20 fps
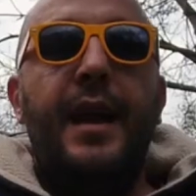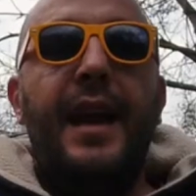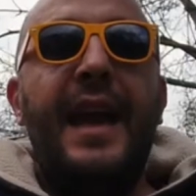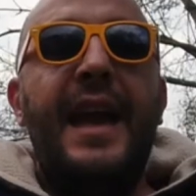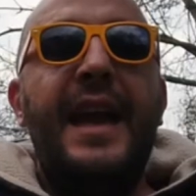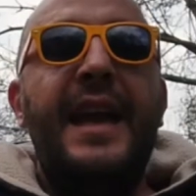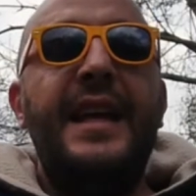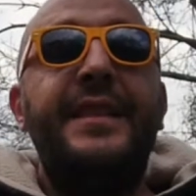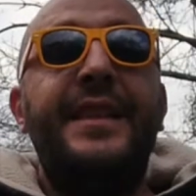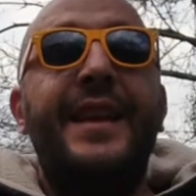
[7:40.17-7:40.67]

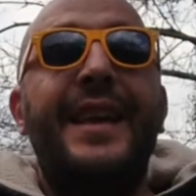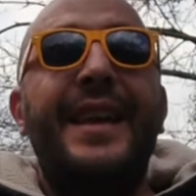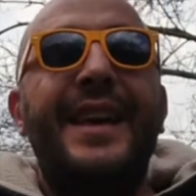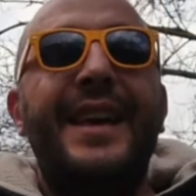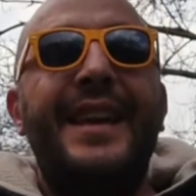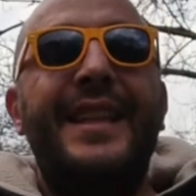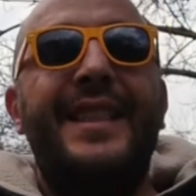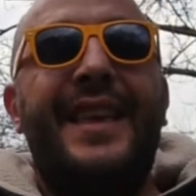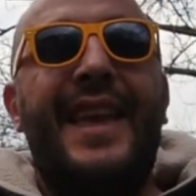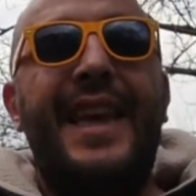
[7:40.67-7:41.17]
And
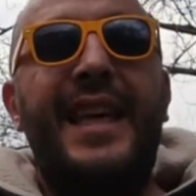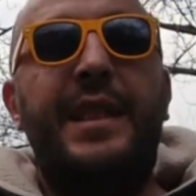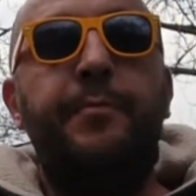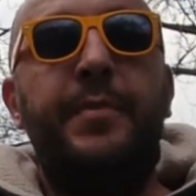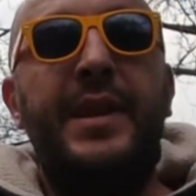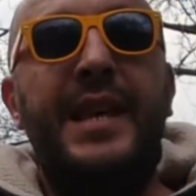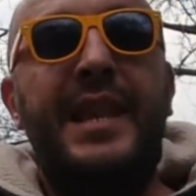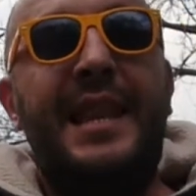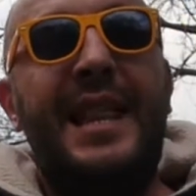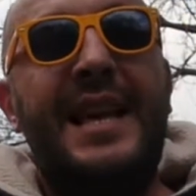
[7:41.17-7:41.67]
it can
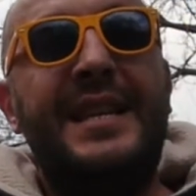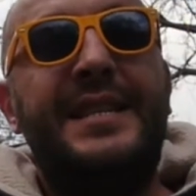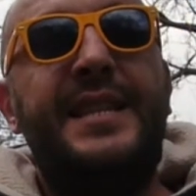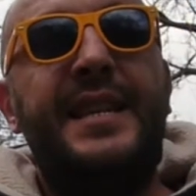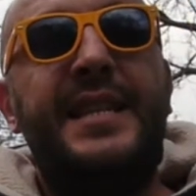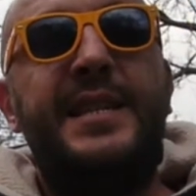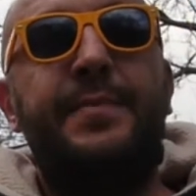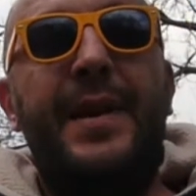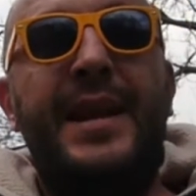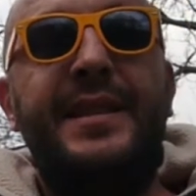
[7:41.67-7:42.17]
be less
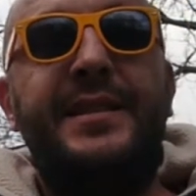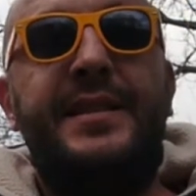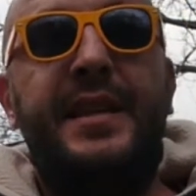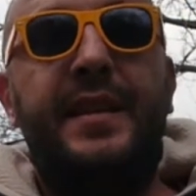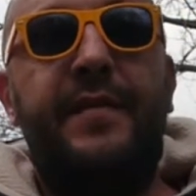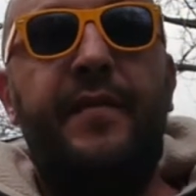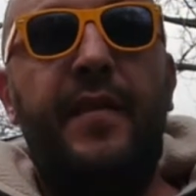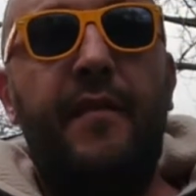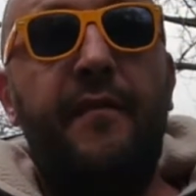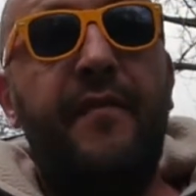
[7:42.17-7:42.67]

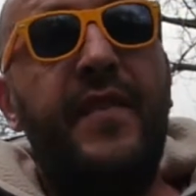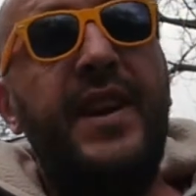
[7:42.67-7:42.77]
expensive